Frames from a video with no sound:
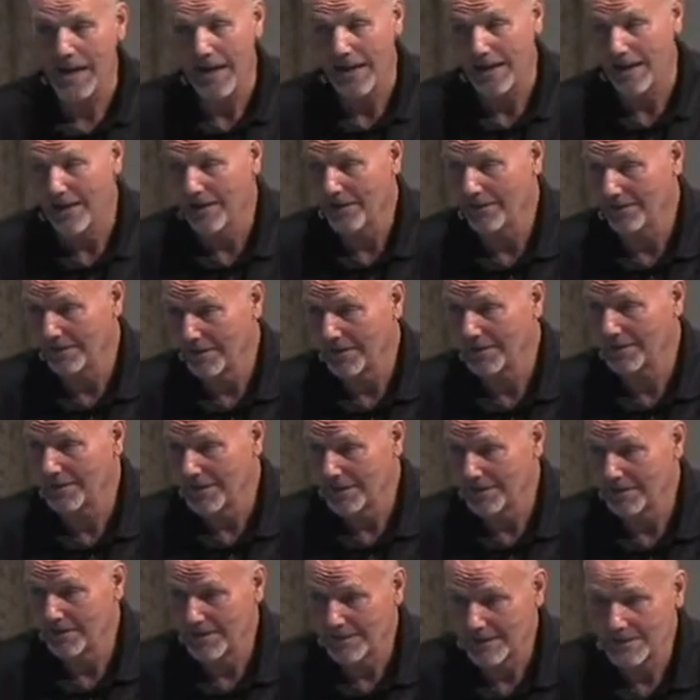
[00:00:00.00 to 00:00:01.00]
You know,
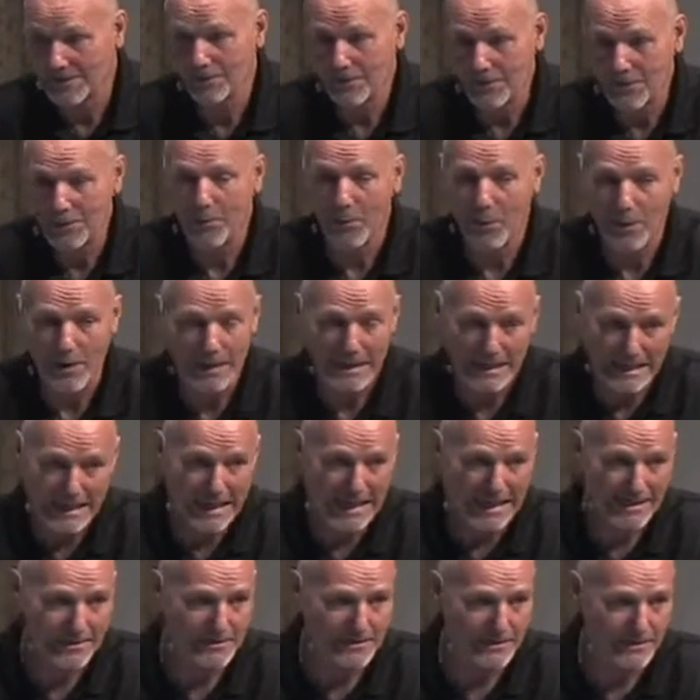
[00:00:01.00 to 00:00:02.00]
that, that's where we want to
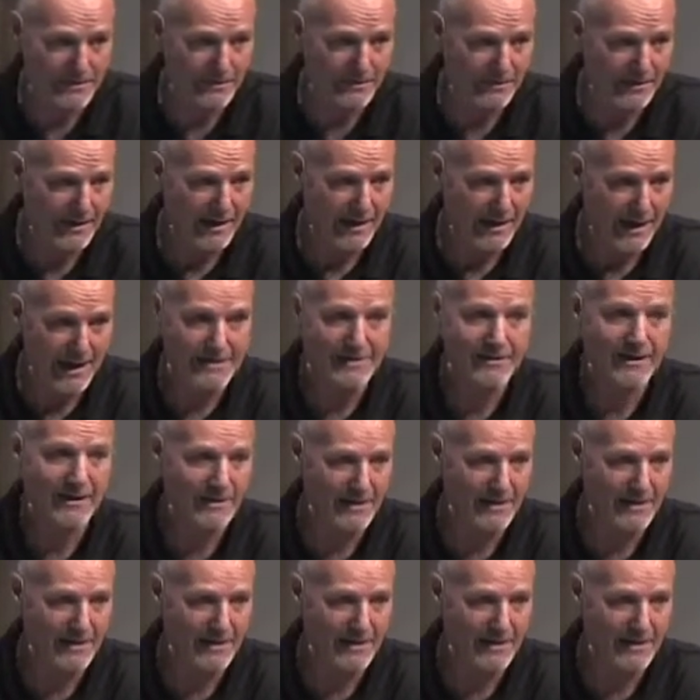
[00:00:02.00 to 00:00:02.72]
get to. That's not